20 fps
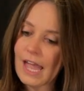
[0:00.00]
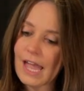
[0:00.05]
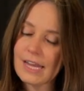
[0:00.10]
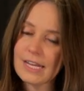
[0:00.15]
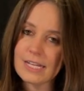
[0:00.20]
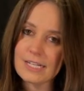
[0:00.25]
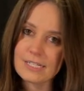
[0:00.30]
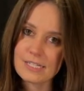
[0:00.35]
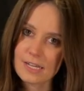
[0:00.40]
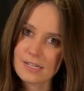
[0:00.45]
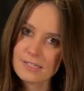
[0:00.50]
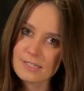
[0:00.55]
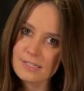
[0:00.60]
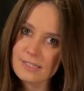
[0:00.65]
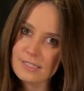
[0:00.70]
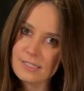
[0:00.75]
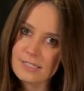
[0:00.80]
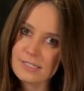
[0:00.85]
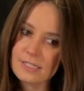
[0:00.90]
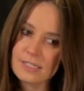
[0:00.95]
And he does
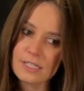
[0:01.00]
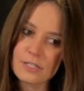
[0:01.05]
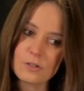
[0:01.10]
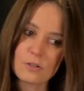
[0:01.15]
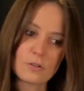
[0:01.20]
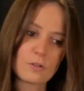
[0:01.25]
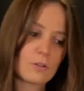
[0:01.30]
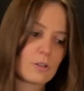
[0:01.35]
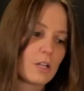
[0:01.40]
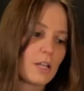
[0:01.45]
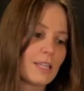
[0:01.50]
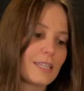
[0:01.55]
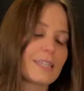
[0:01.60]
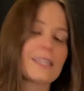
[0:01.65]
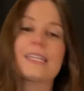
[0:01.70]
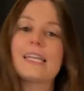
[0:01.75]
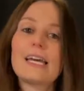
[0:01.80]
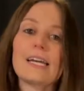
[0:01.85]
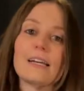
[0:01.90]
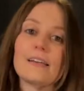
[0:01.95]
this little
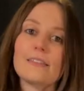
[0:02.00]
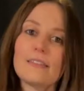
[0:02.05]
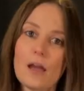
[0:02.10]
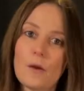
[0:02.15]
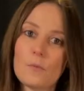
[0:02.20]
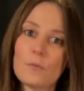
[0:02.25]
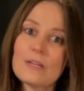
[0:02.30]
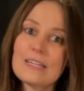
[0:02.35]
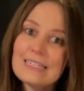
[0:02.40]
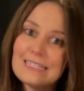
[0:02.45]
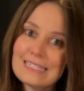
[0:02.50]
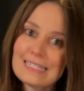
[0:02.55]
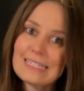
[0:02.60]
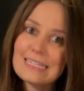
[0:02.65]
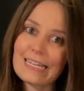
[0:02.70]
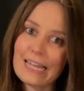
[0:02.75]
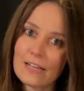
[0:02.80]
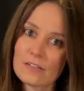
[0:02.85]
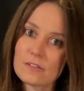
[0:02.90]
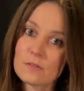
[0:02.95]
lick that we
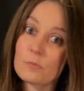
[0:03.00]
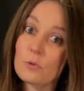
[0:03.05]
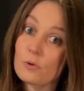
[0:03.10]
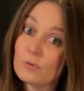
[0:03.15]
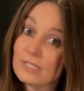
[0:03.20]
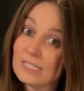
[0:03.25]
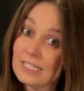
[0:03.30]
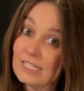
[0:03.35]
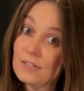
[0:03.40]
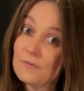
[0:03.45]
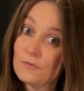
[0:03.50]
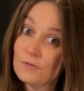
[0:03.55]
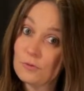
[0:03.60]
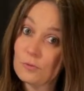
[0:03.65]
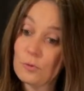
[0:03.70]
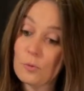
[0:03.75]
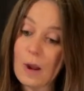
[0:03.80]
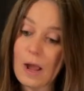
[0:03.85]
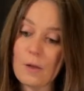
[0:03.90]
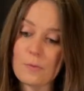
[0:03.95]
see as a motif
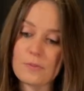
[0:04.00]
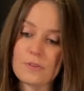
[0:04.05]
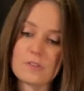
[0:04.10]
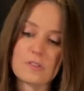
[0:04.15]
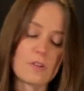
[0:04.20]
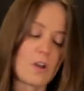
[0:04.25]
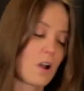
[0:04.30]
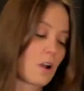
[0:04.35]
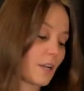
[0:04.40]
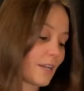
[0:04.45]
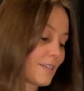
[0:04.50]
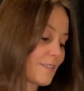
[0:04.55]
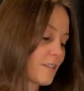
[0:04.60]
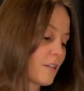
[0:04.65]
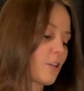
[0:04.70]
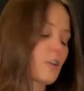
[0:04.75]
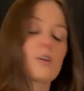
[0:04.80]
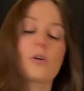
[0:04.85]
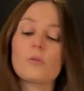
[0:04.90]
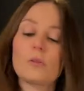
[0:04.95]
throughout the song. It's
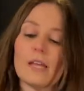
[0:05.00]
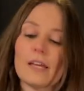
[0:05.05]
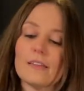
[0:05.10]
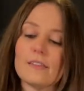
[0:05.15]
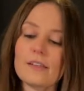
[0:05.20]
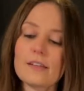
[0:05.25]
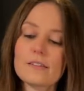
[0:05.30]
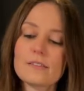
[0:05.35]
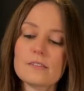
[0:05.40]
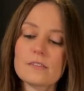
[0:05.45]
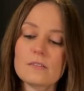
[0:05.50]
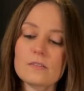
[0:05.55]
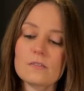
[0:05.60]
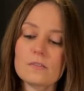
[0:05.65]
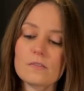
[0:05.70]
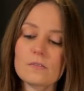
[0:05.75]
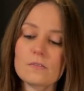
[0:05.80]
gonna go like this.